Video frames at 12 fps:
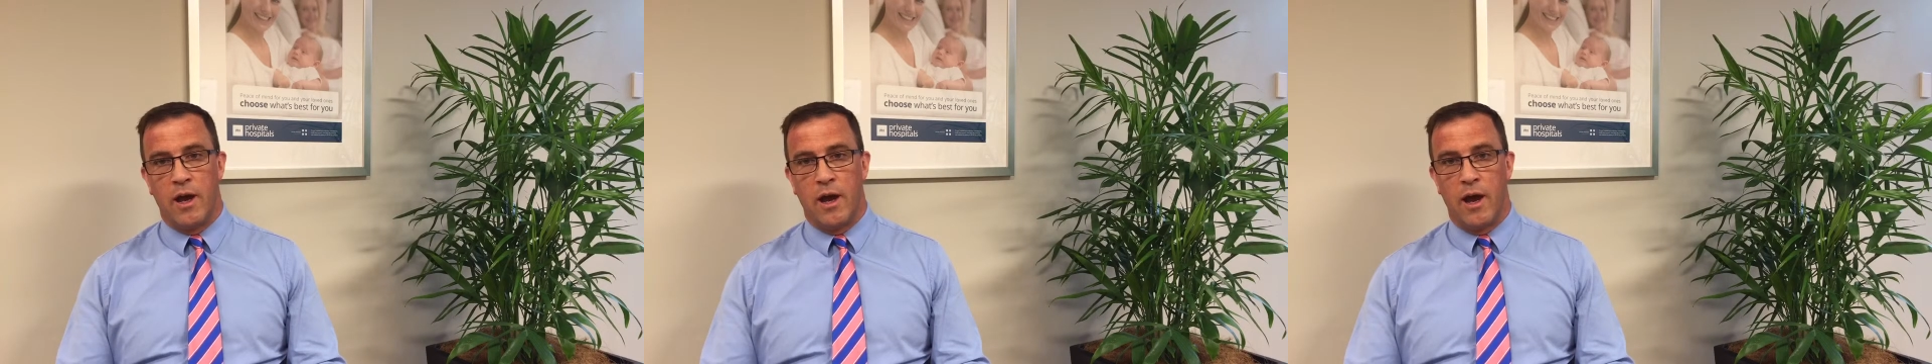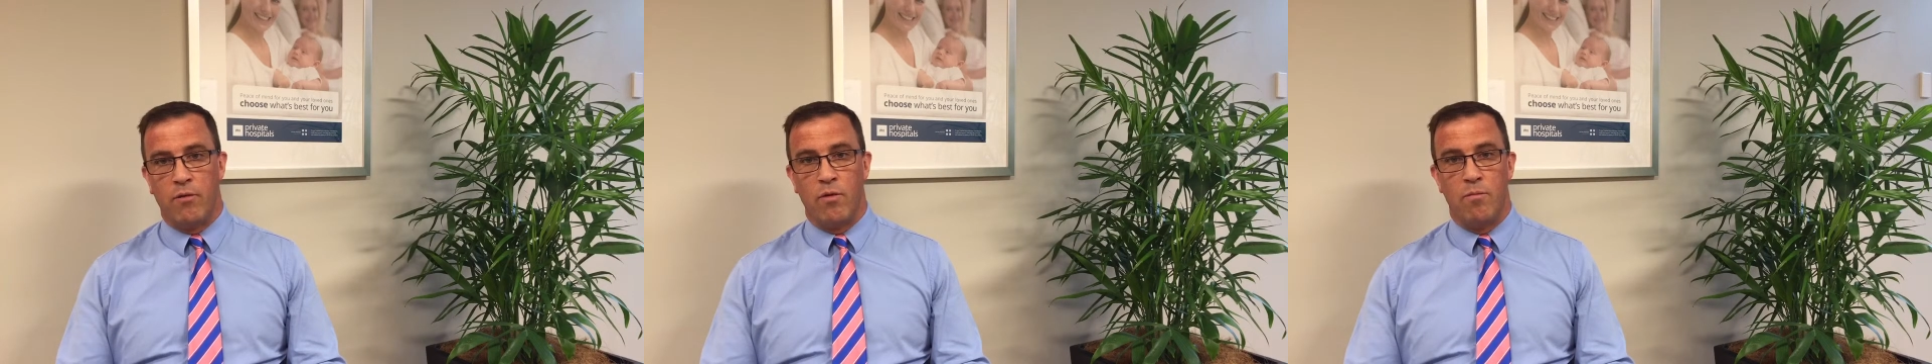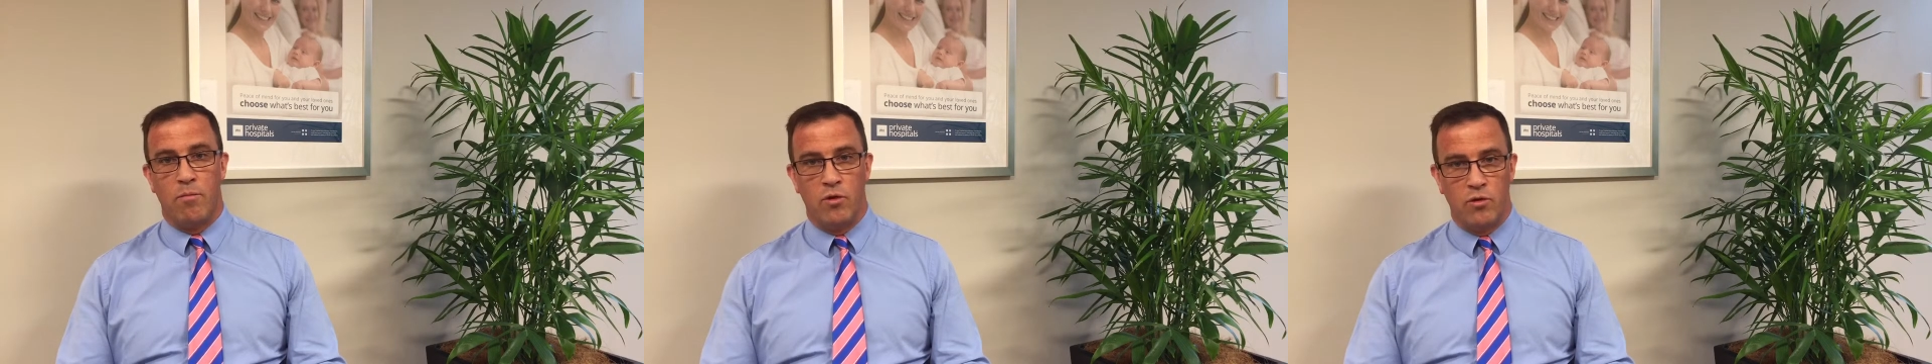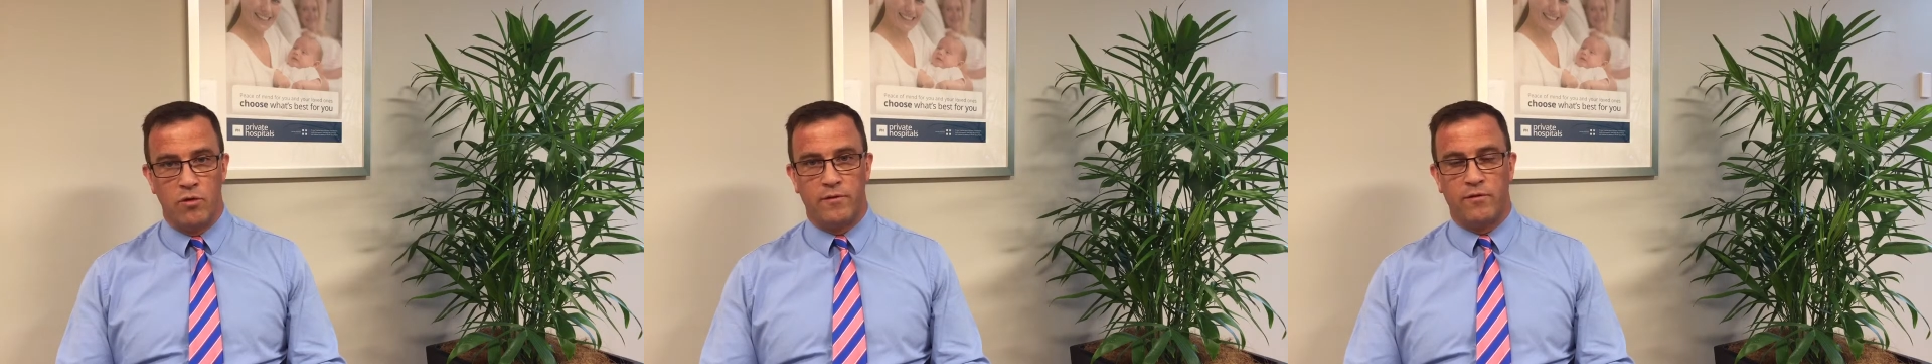are
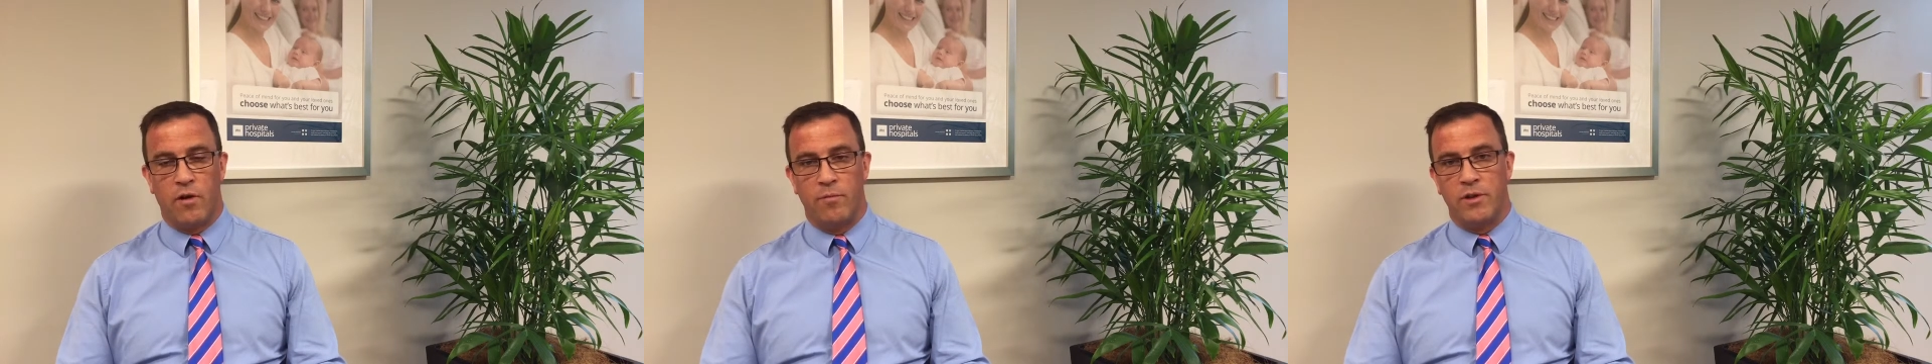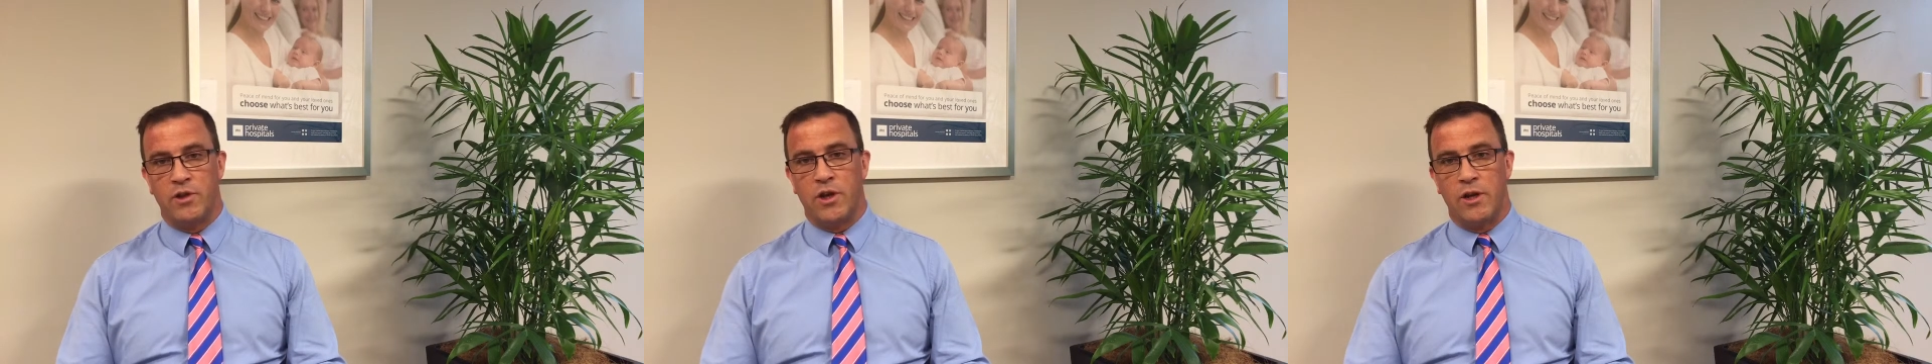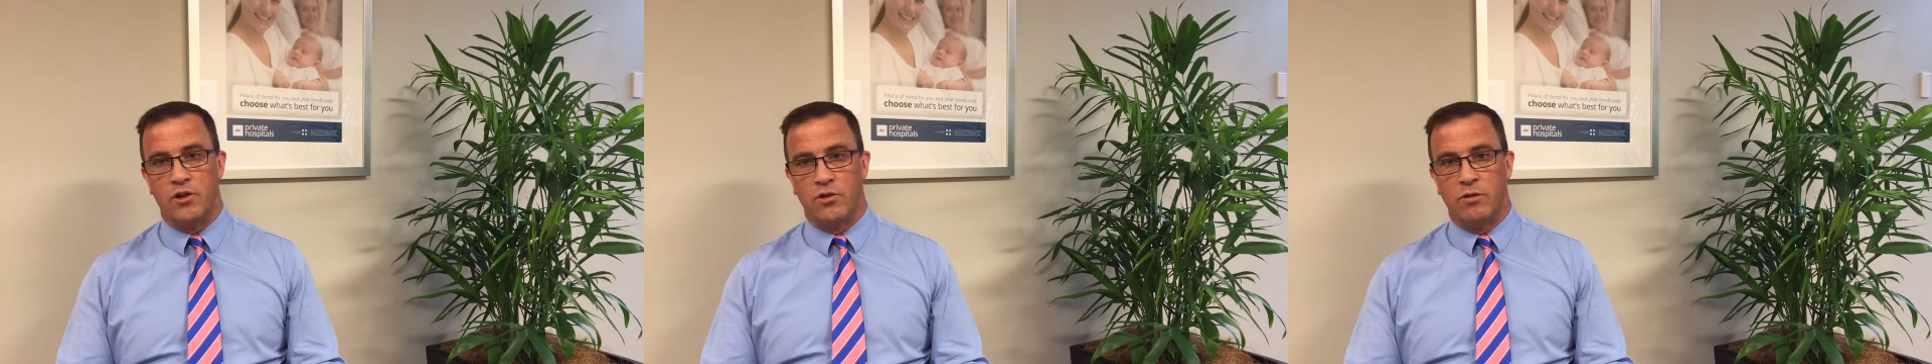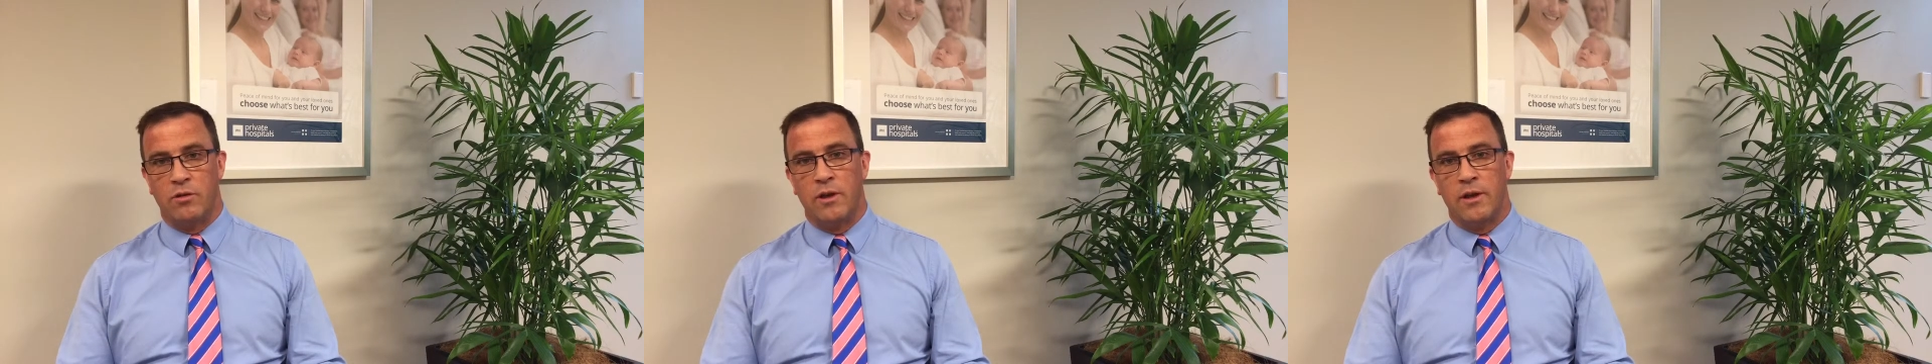removed from the
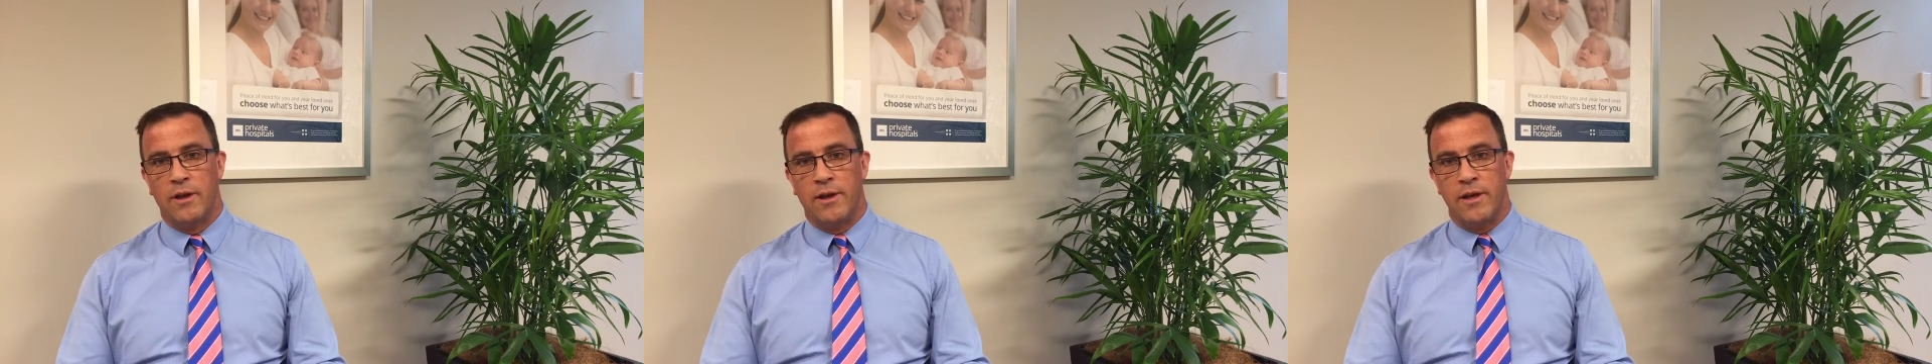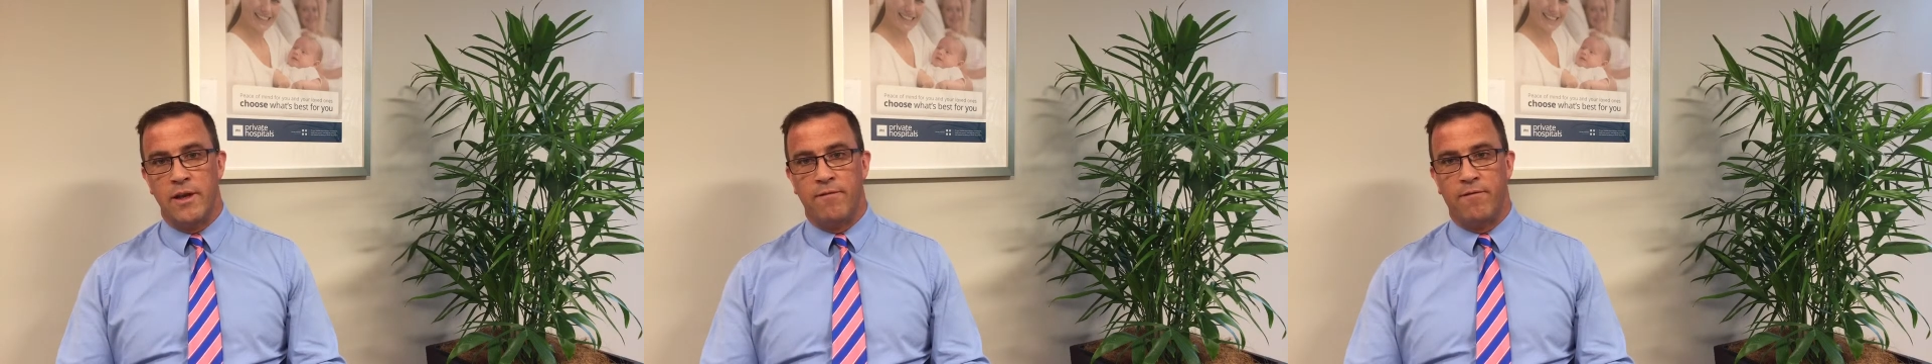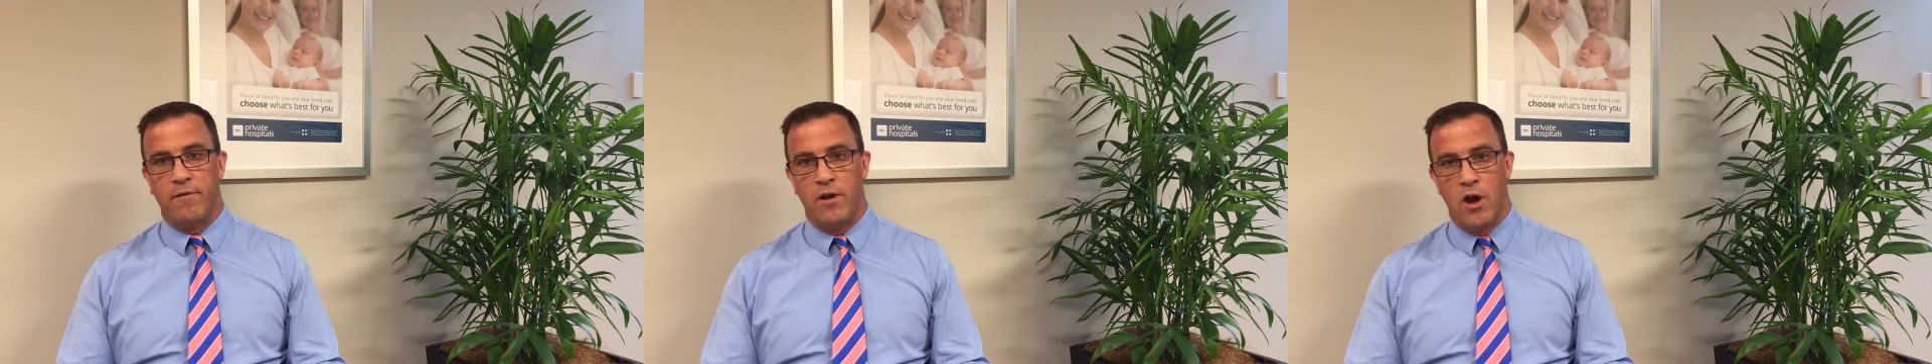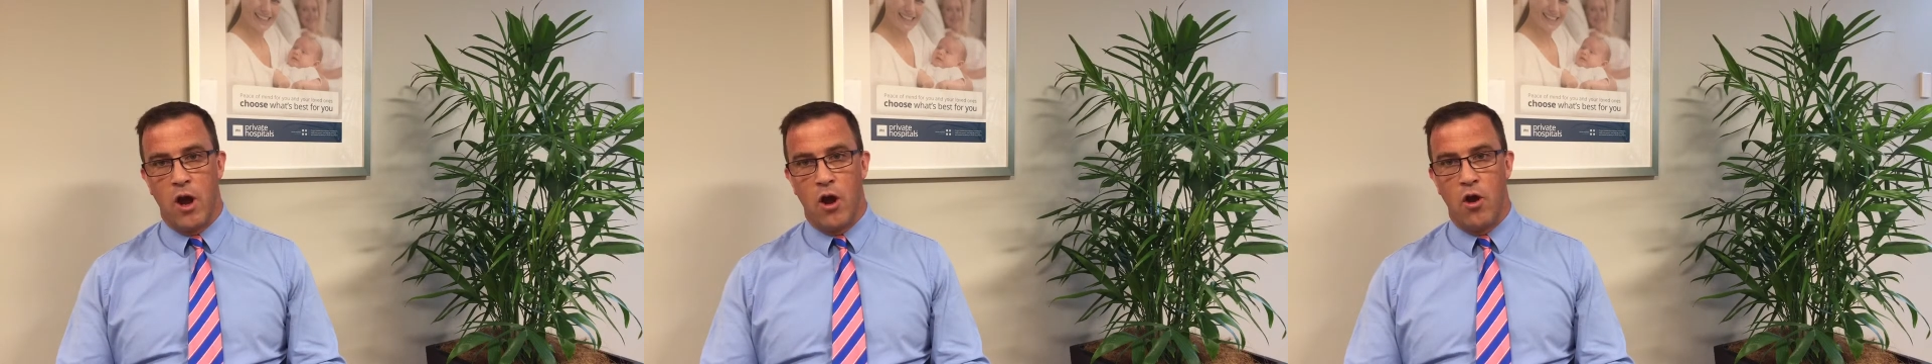schedule if
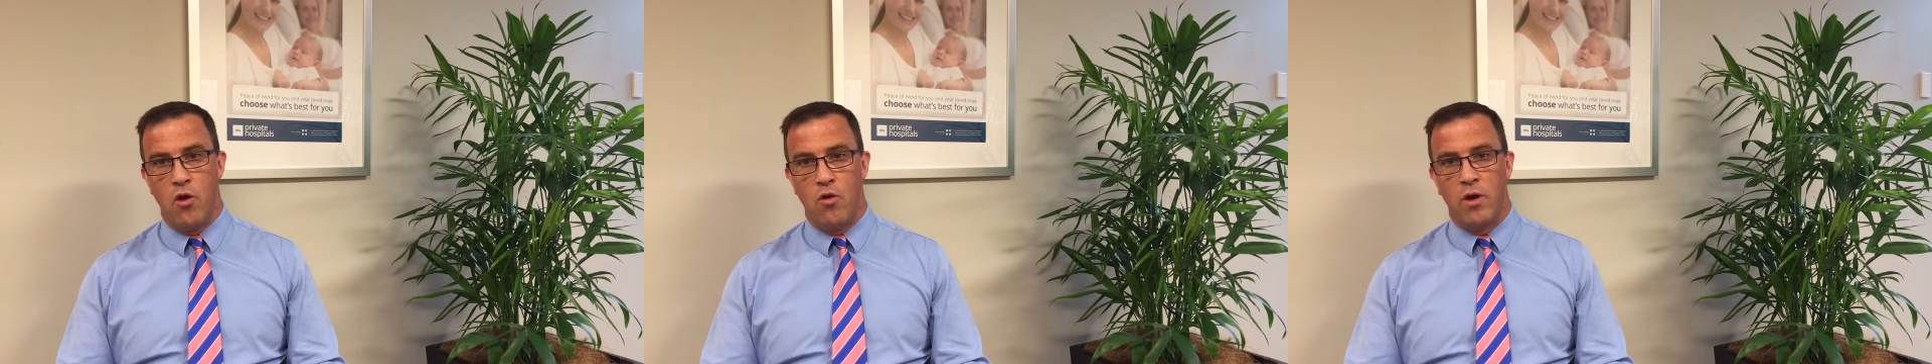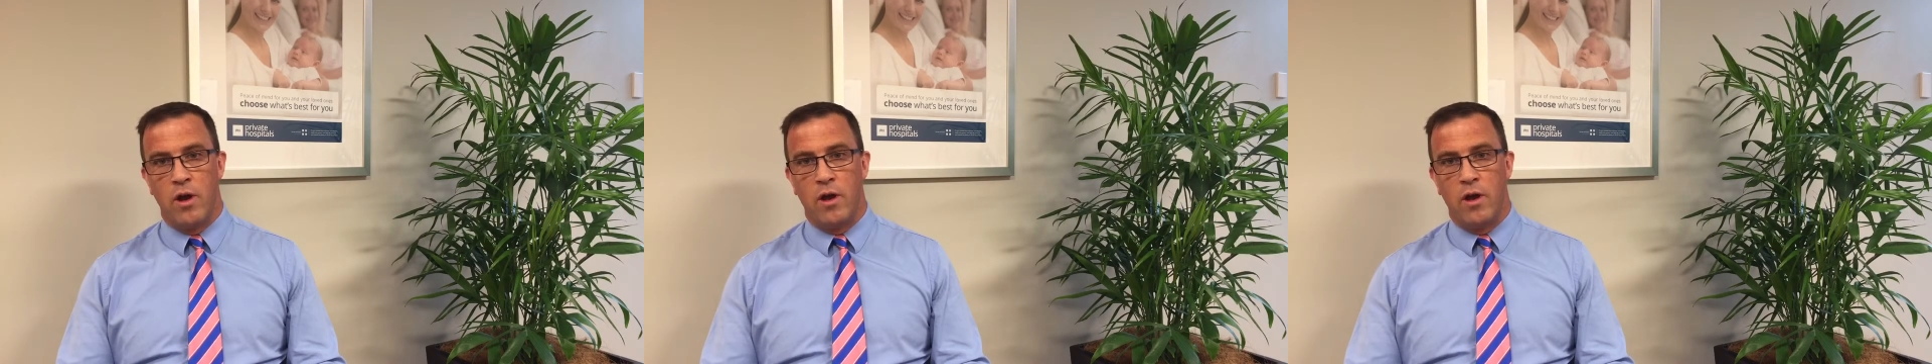no